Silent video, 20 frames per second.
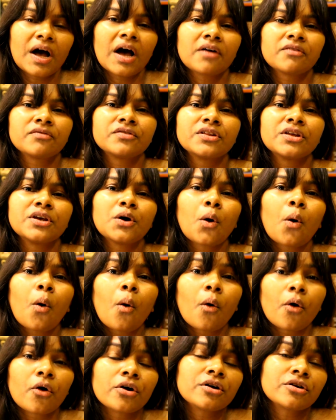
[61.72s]
have the
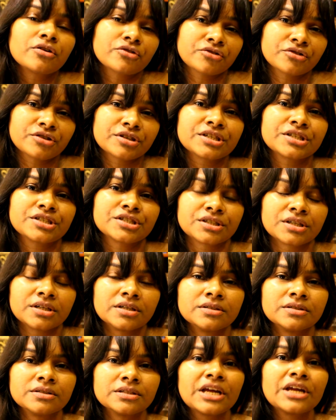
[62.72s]
oral
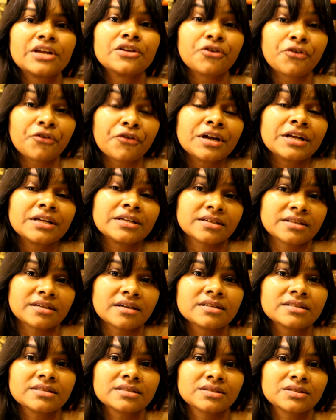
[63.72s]
tradition ingrained in
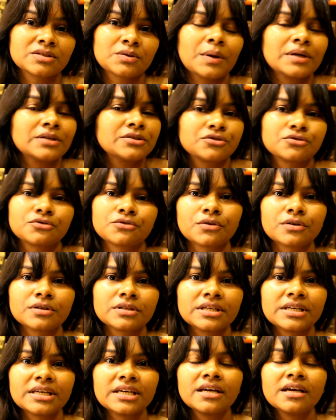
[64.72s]
us quite
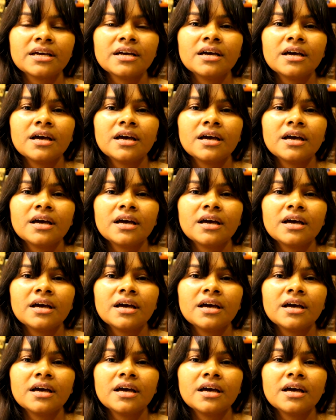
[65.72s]
strongly.